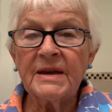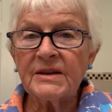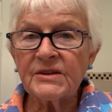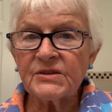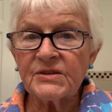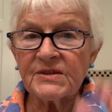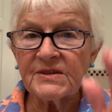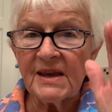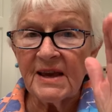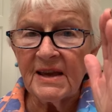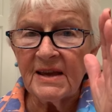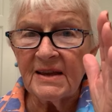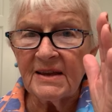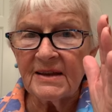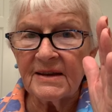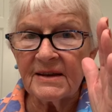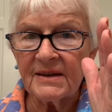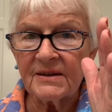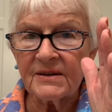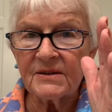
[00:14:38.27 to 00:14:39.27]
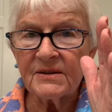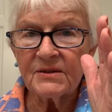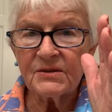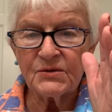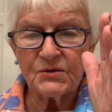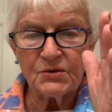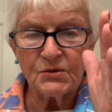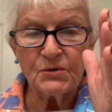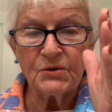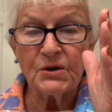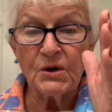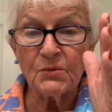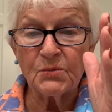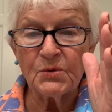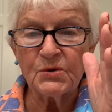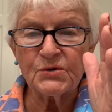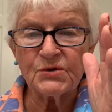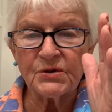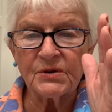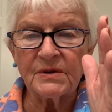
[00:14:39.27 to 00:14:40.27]
saying to
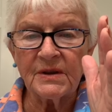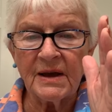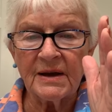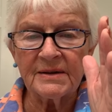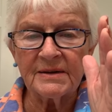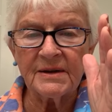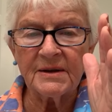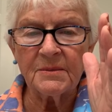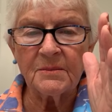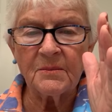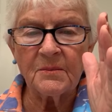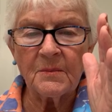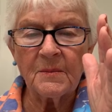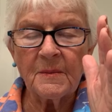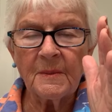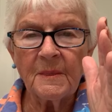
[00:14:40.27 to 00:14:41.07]
Jerusalem,